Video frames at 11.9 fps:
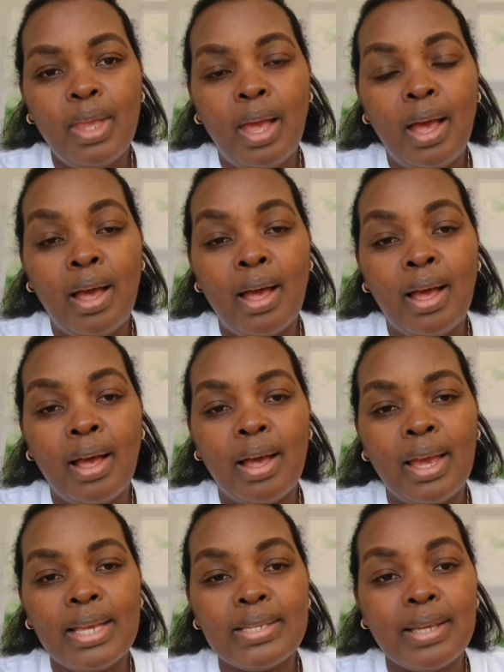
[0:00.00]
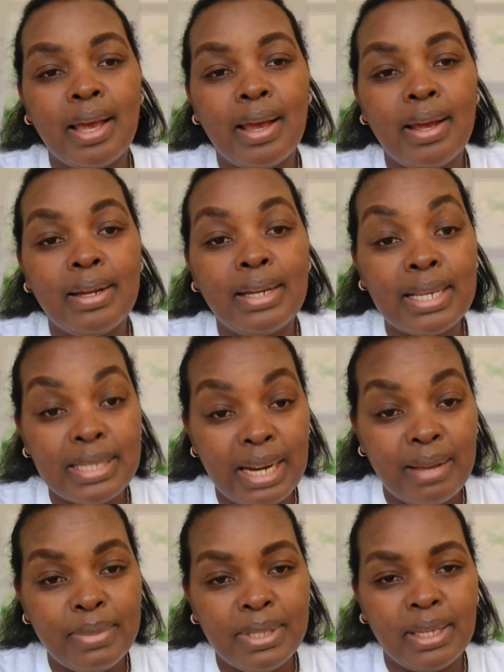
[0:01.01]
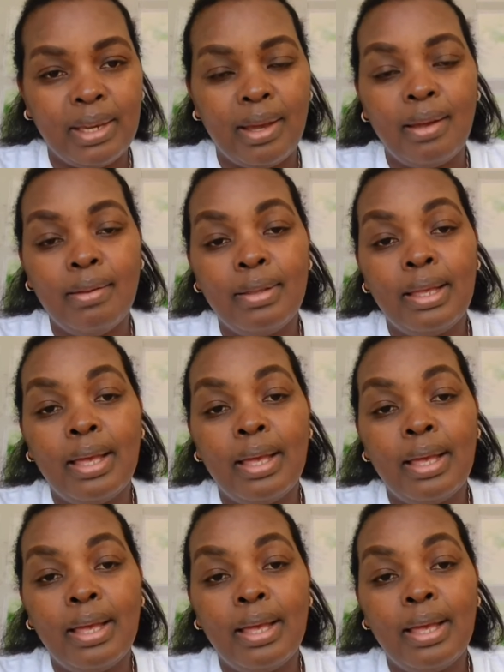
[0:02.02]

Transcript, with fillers: uh, as an asylum seeker.